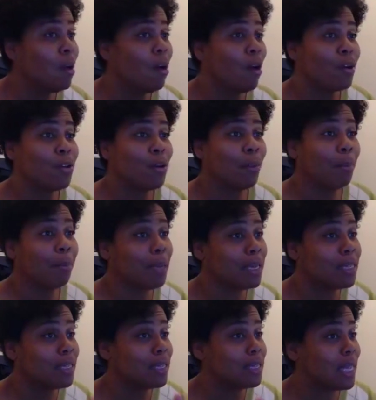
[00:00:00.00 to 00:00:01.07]
or your
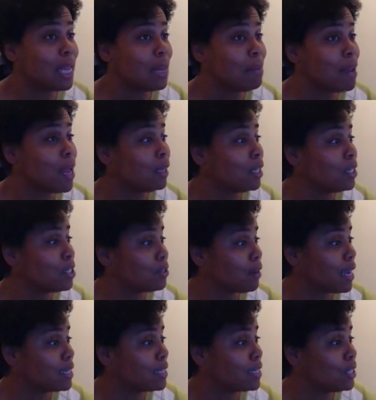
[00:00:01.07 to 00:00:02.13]
business email
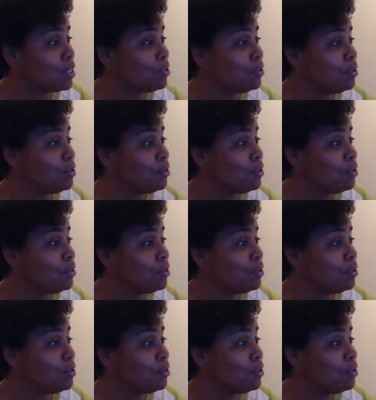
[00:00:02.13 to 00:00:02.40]
address that